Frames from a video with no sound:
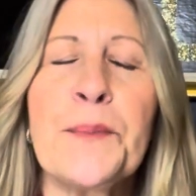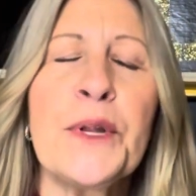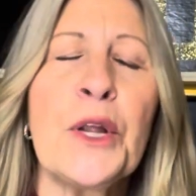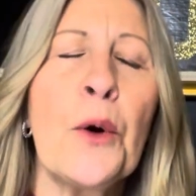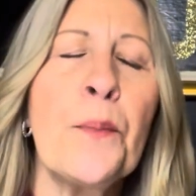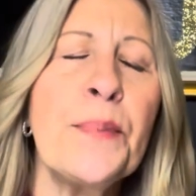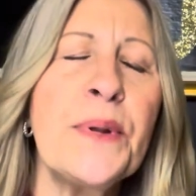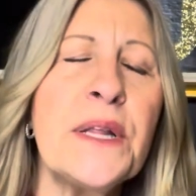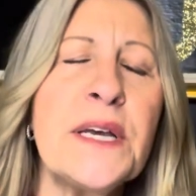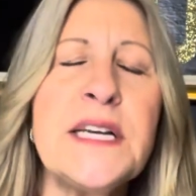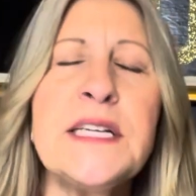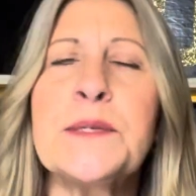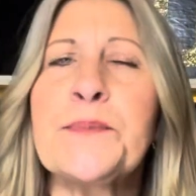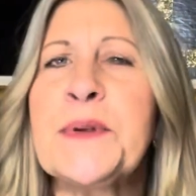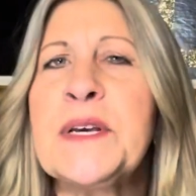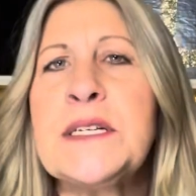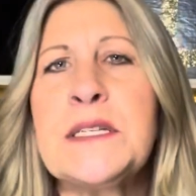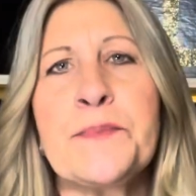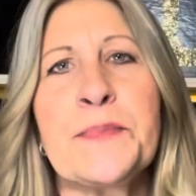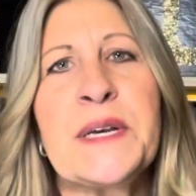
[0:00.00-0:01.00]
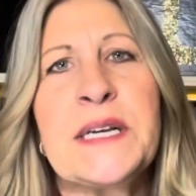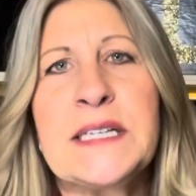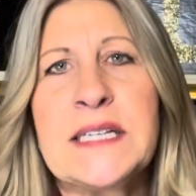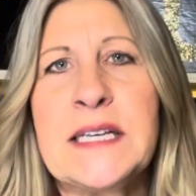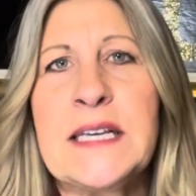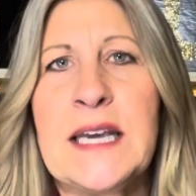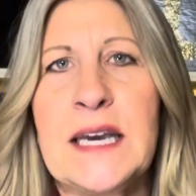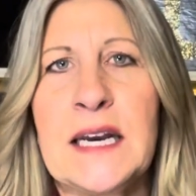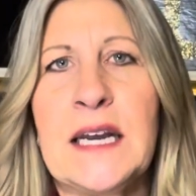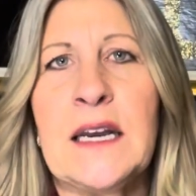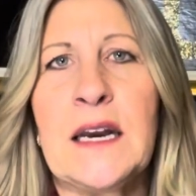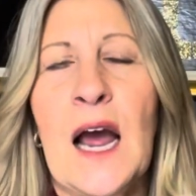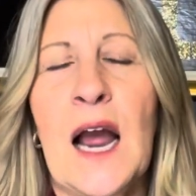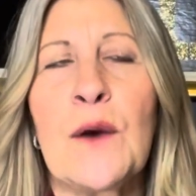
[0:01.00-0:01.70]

below. Please, please, please get it.